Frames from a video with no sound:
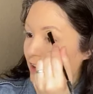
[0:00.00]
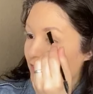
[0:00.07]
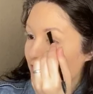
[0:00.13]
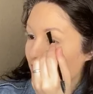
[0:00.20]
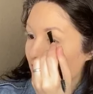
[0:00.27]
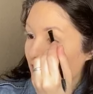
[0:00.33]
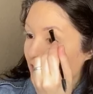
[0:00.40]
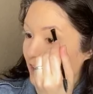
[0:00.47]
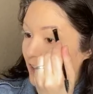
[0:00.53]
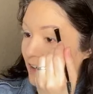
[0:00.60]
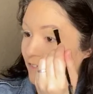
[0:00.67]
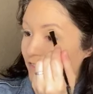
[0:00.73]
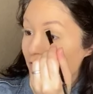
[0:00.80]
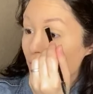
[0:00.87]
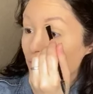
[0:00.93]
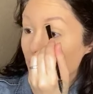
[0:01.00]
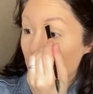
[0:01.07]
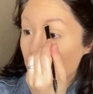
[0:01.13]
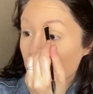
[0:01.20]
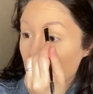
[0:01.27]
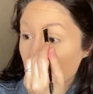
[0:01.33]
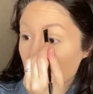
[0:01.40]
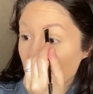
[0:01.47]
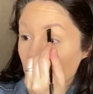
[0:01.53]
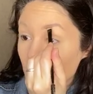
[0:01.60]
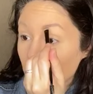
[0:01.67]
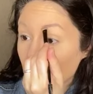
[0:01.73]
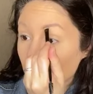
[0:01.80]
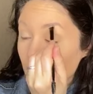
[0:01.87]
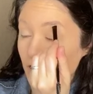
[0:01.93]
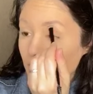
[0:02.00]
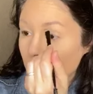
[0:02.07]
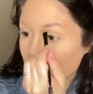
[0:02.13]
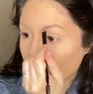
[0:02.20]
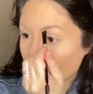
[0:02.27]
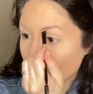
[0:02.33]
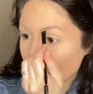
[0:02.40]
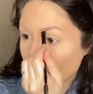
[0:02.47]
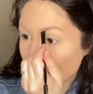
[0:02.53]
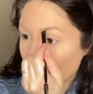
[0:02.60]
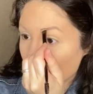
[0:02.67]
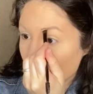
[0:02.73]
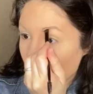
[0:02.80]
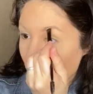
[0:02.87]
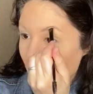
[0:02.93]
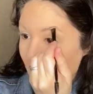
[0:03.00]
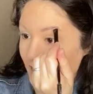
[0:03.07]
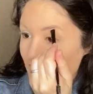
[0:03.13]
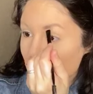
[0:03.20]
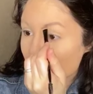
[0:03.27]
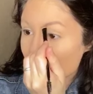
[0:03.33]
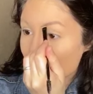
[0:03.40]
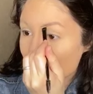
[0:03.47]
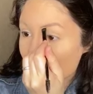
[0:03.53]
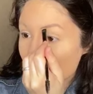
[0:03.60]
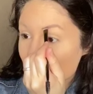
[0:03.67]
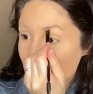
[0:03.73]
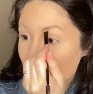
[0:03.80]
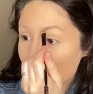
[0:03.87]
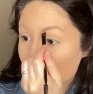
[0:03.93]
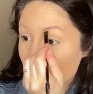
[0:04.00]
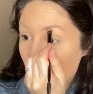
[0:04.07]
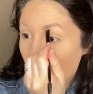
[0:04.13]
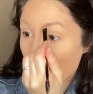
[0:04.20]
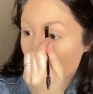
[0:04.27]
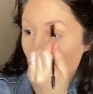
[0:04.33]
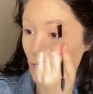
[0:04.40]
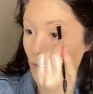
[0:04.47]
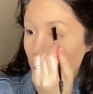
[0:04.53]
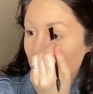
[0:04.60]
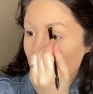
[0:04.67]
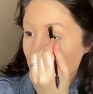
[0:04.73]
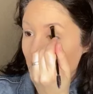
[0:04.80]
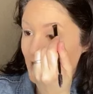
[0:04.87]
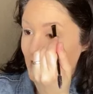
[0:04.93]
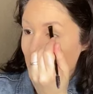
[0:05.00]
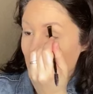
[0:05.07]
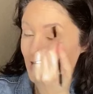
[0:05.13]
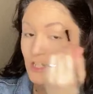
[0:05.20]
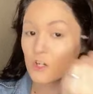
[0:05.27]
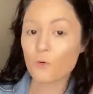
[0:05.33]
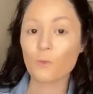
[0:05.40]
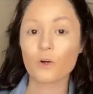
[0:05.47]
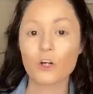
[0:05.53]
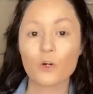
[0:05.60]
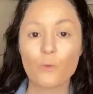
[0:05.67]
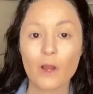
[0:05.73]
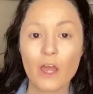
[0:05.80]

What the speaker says: very affordable, and it's so easy to work with.